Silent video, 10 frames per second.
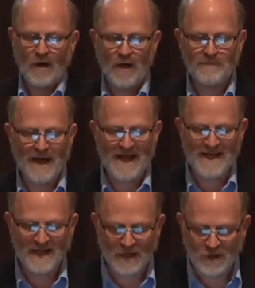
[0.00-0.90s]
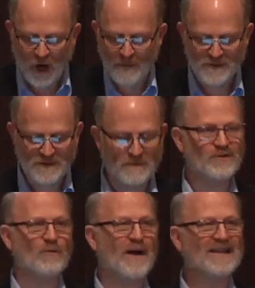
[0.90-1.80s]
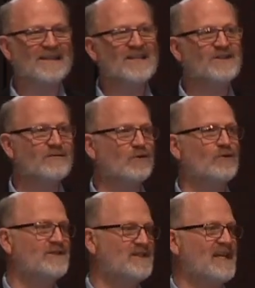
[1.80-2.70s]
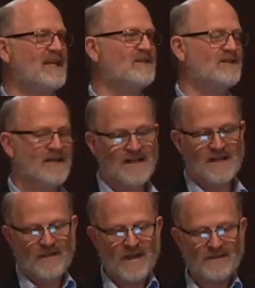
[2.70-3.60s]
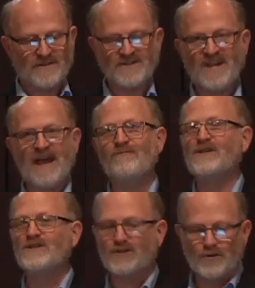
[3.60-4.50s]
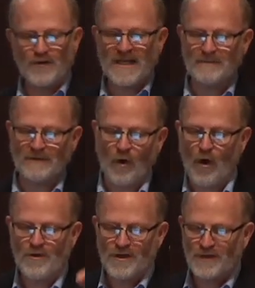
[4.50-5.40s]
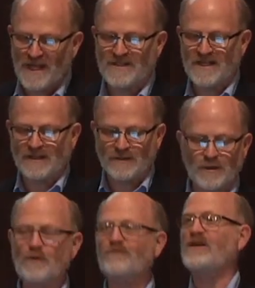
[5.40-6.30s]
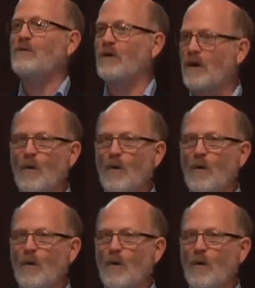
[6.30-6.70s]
on my accomplishments or my list of good deeds, then Tevye's dream of all the things he could do if he were a